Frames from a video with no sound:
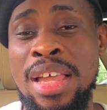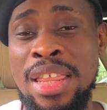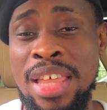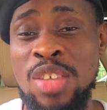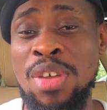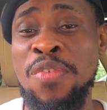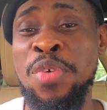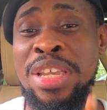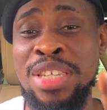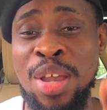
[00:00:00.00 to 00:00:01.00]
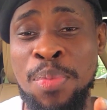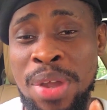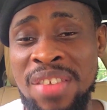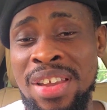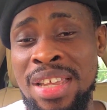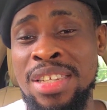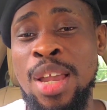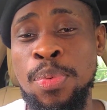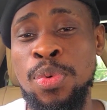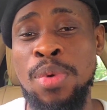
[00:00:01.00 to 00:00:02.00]
That's why, for example, I give an
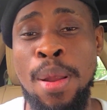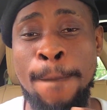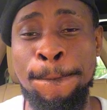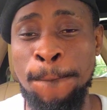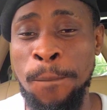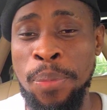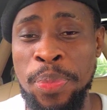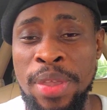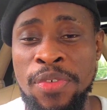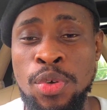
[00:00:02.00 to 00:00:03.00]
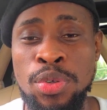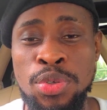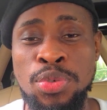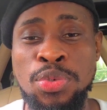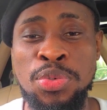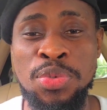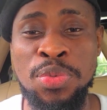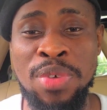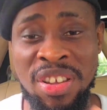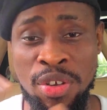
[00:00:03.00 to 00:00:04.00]
example. If you're going
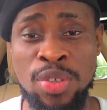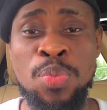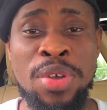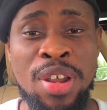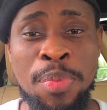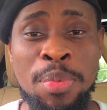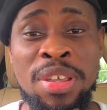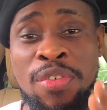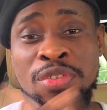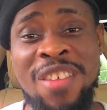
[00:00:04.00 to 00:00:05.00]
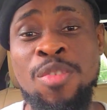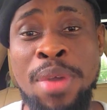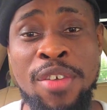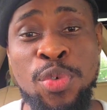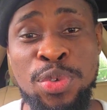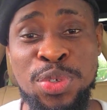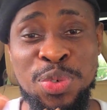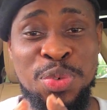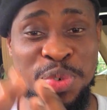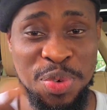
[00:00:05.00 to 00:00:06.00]
to Benin Republic, if you travel by road
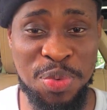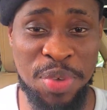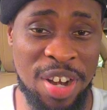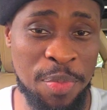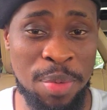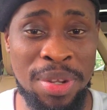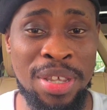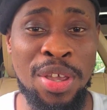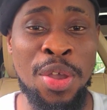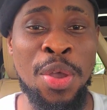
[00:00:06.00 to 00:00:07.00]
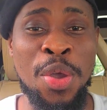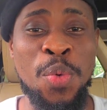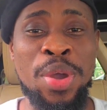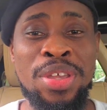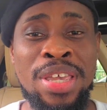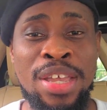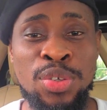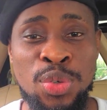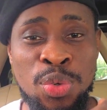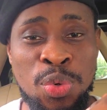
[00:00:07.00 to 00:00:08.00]
to Benin Republic, when you get
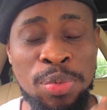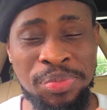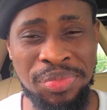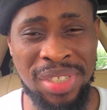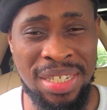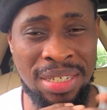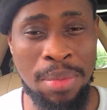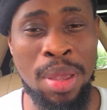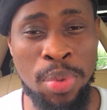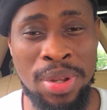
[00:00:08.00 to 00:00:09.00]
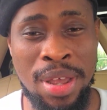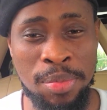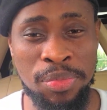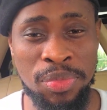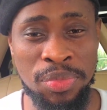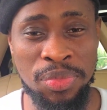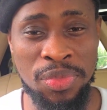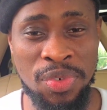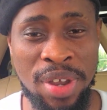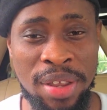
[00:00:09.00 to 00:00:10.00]
to Seme border,
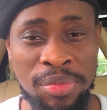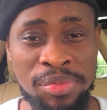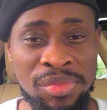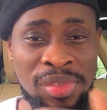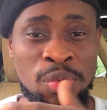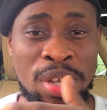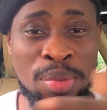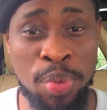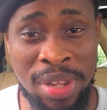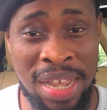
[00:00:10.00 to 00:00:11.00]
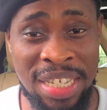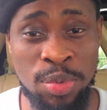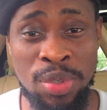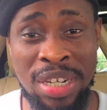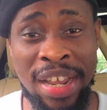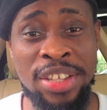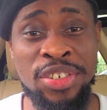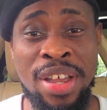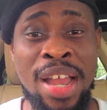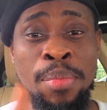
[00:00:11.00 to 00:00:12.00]
right, where the border is between
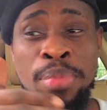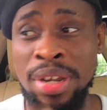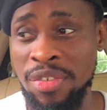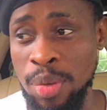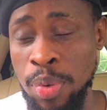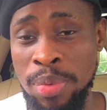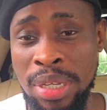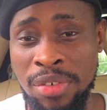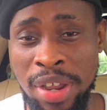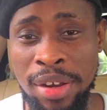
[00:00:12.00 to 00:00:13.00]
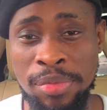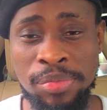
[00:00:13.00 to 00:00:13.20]
Nigeria and Benin Republic, right,